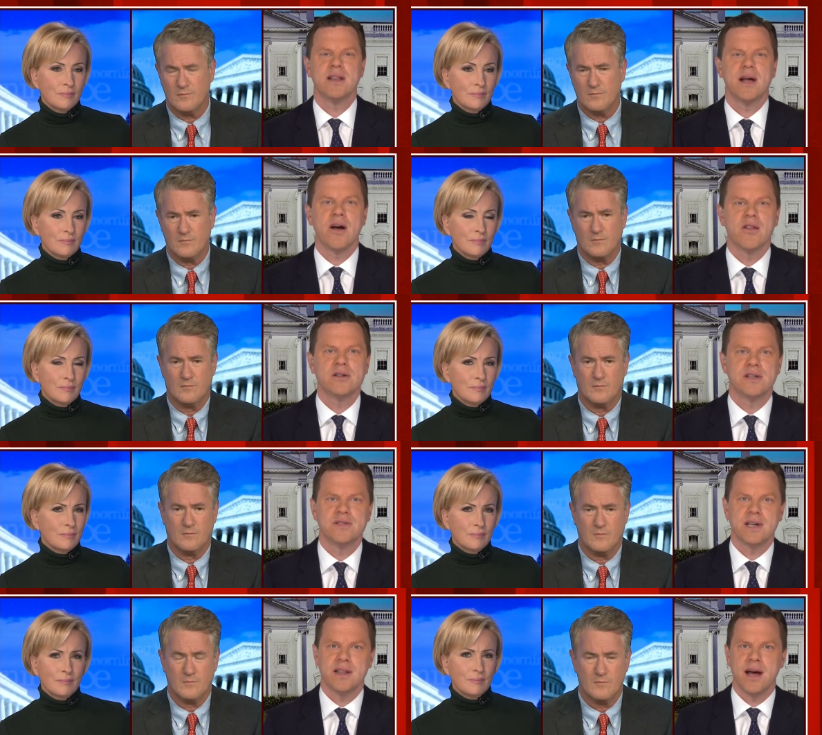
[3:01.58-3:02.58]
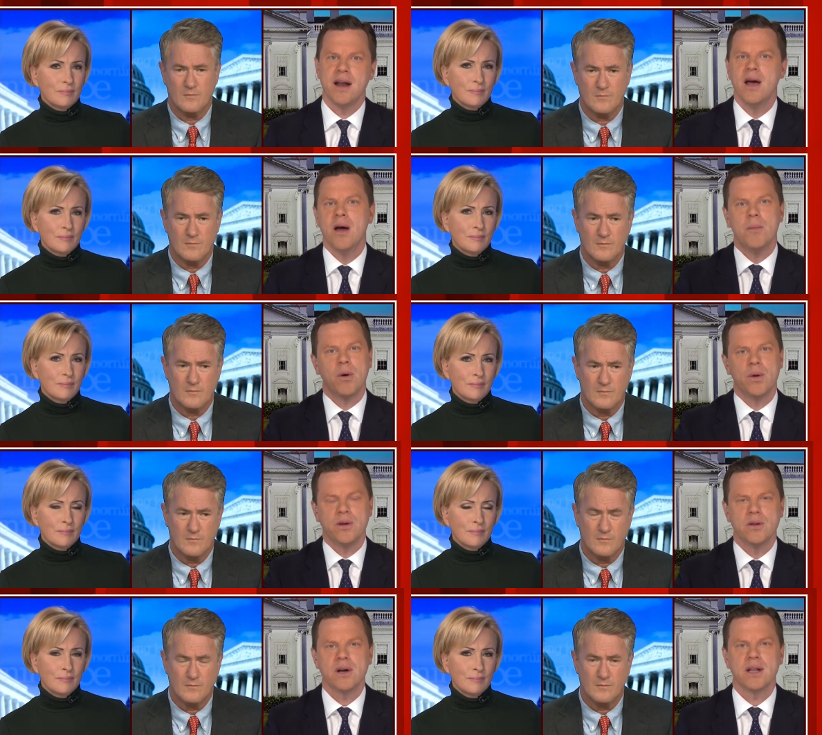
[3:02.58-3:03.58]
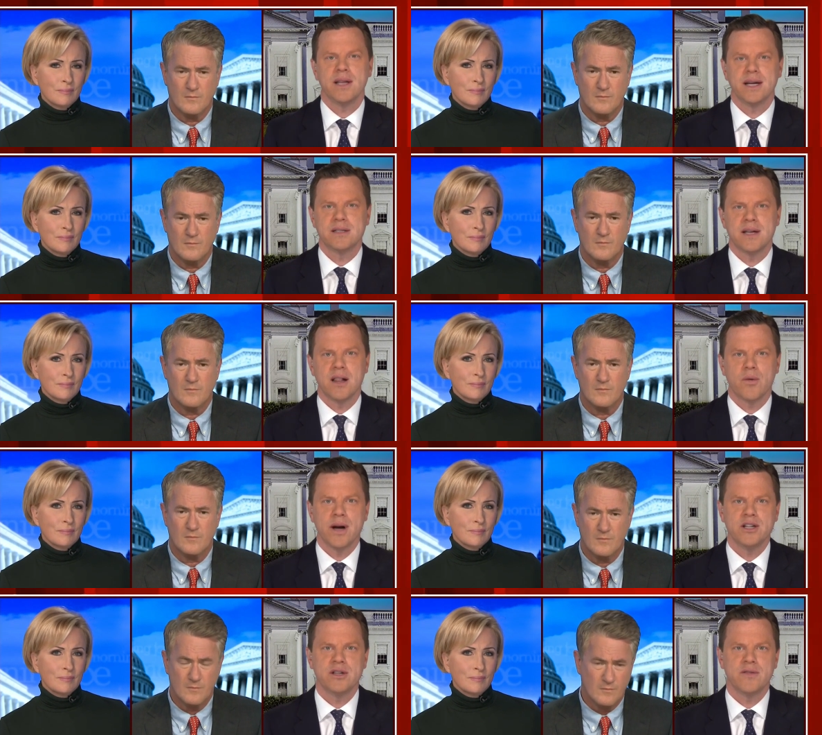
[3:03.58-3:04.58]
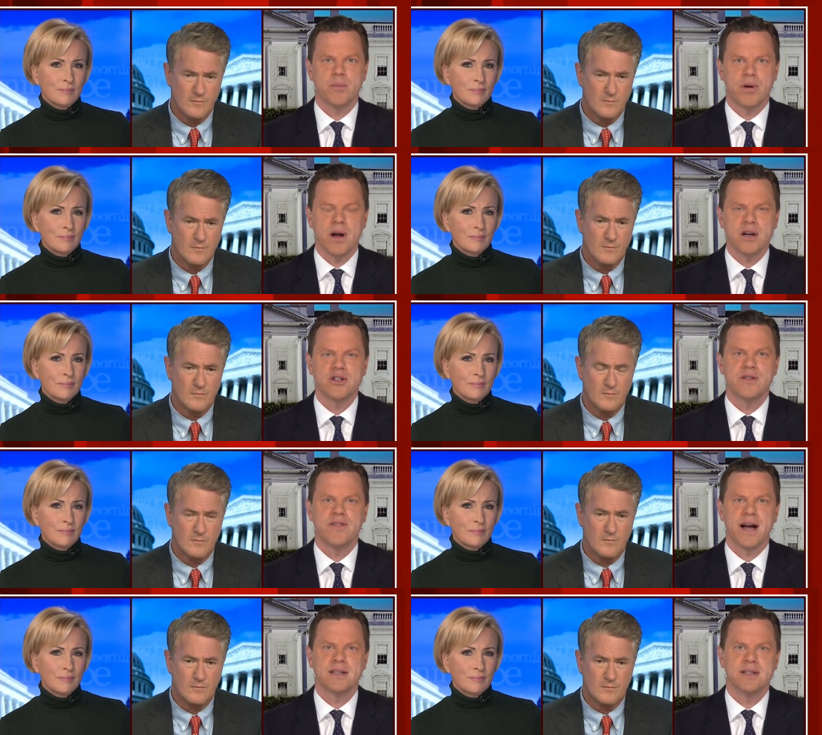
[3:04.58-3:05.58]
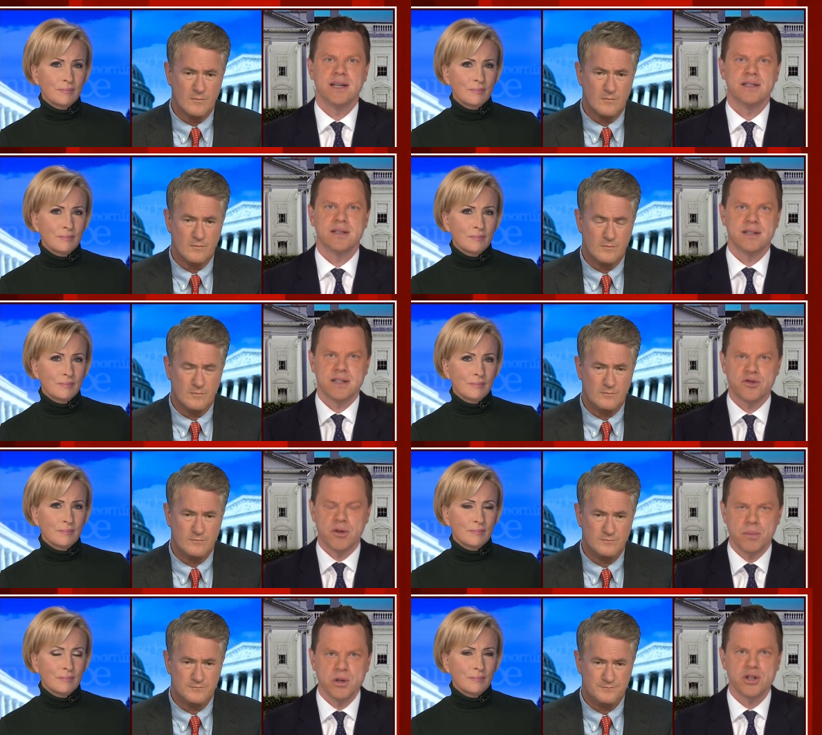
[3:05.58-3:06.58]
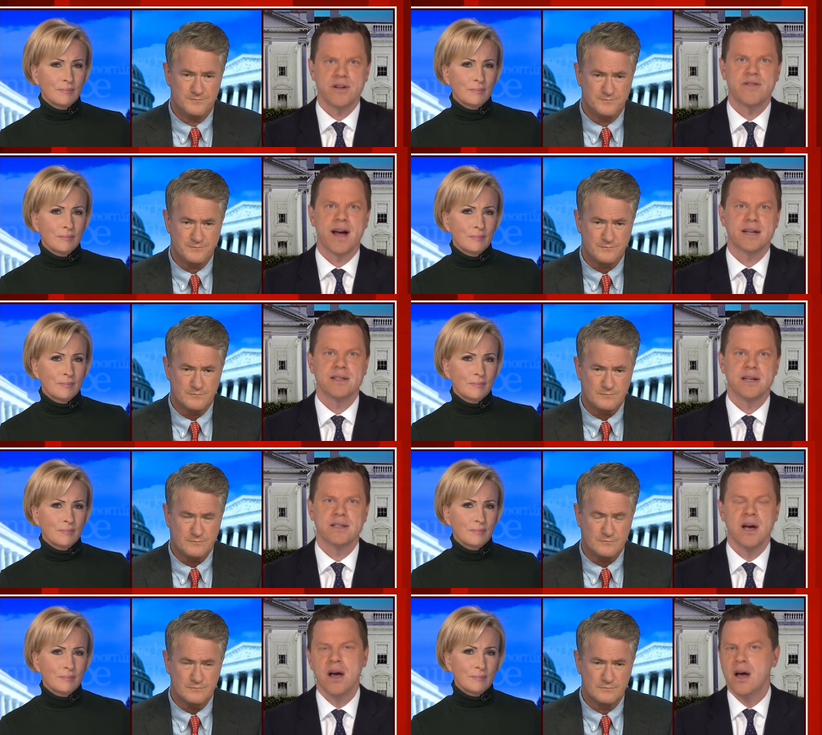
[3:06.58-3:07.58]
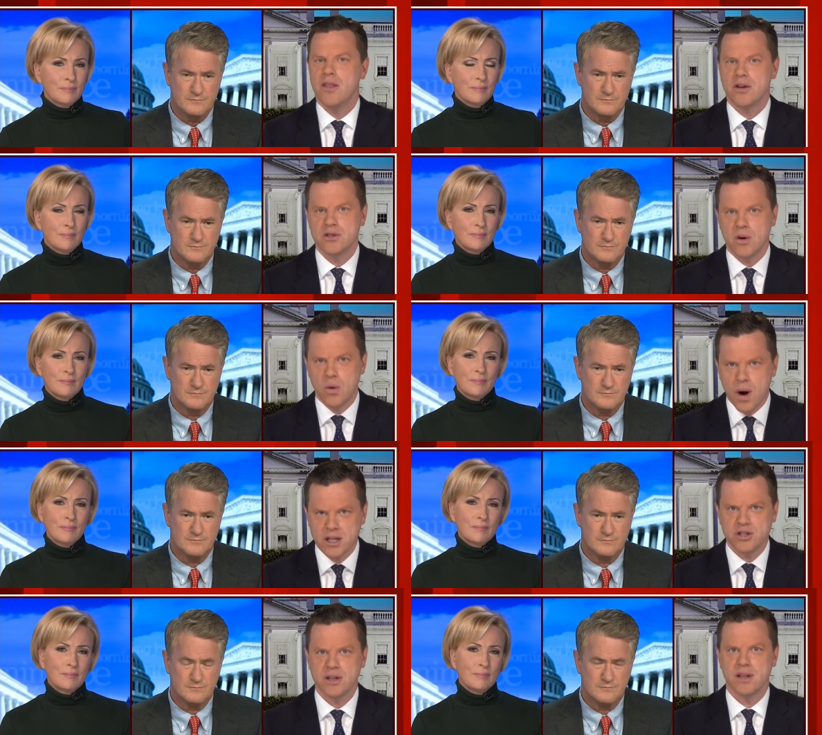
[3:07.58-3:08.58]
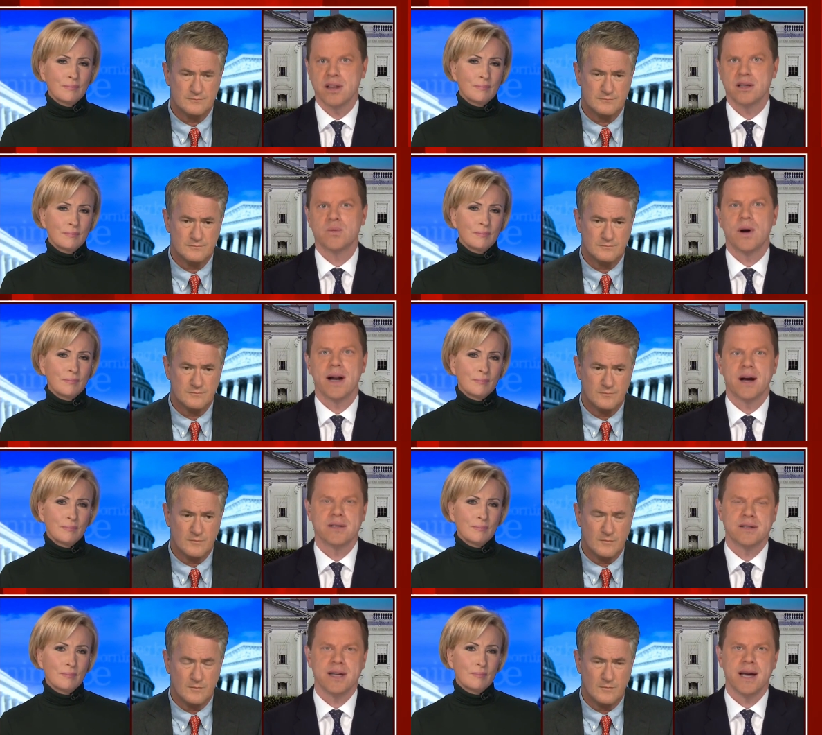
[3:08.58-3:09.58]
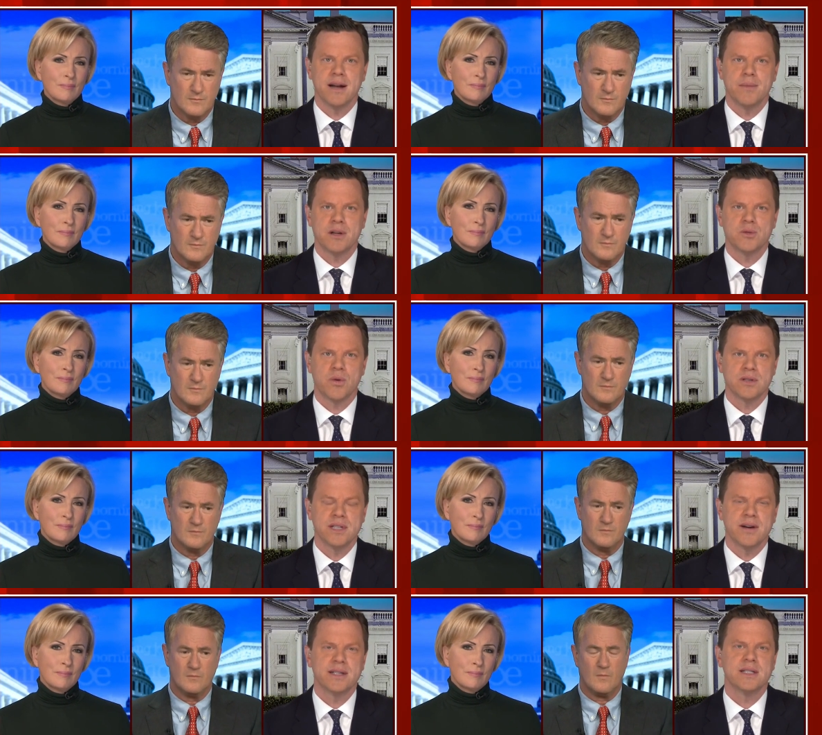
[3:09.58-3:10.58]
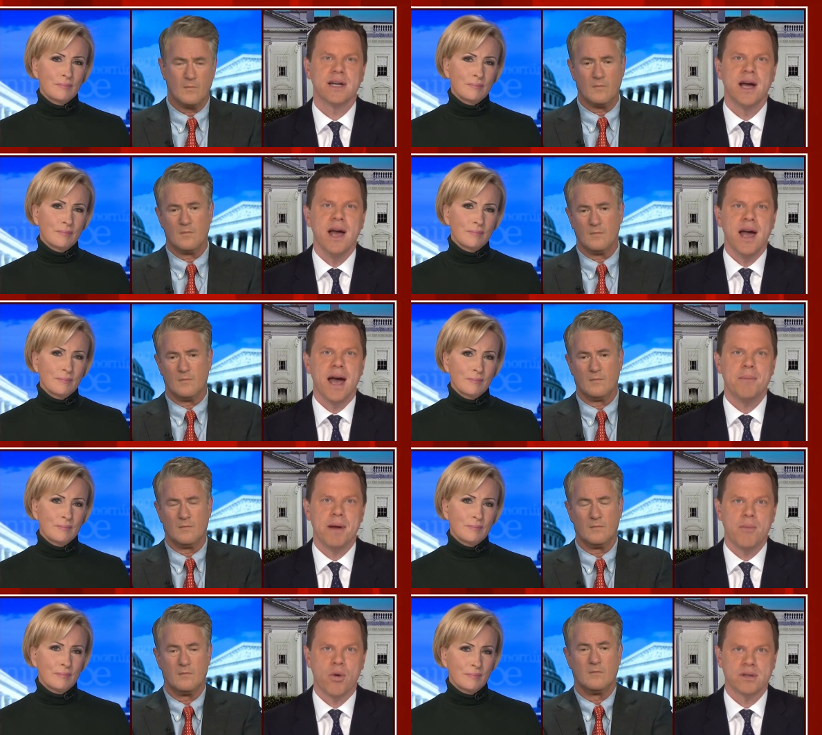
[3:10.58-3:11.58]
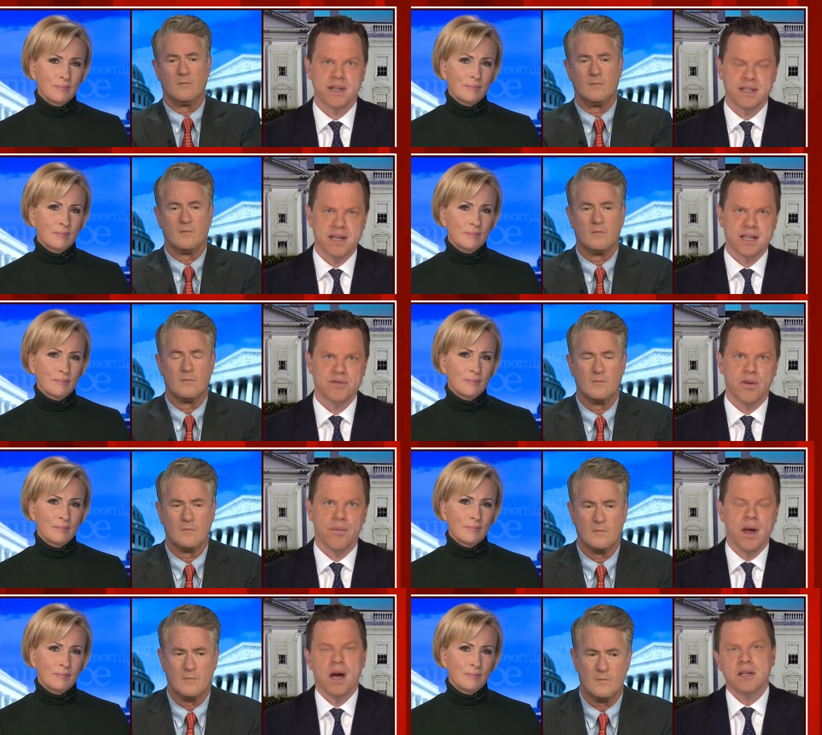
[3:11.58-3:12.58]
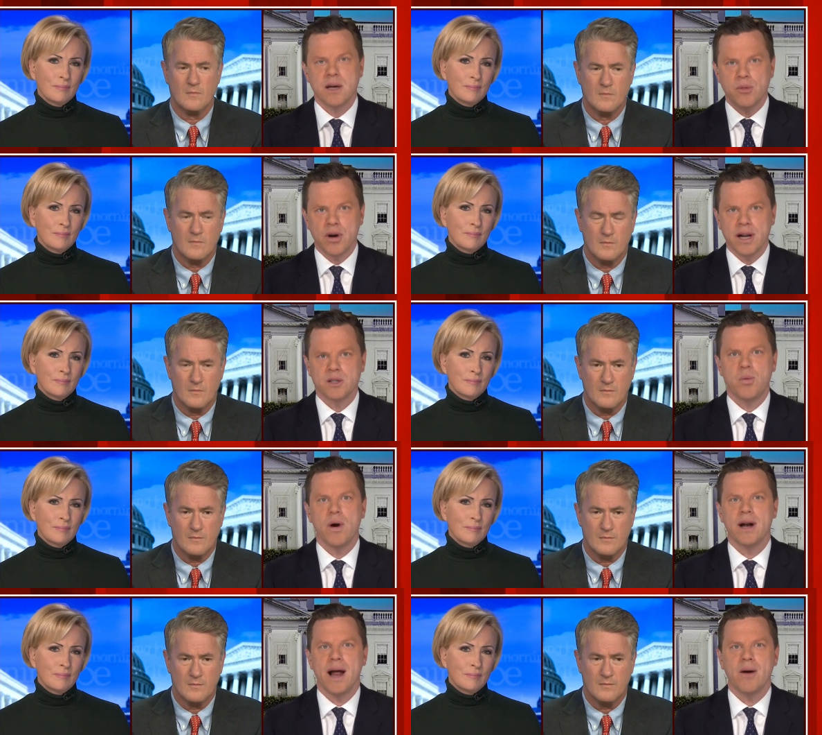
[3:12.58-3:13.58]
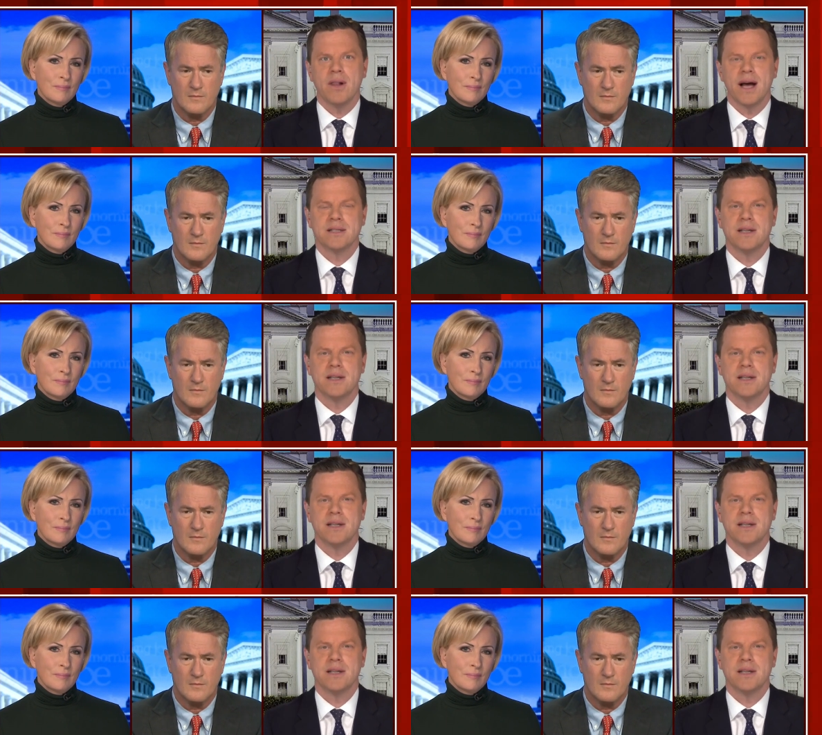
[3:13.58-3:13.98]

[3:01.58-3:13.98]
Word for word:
Speaker 1: that, others have said that. But when you look at the acceleration of the production of vaccines and the distribution of vaccines, there's no question that this White House has taken it much more seriously and been more successful. Some critics pointed out last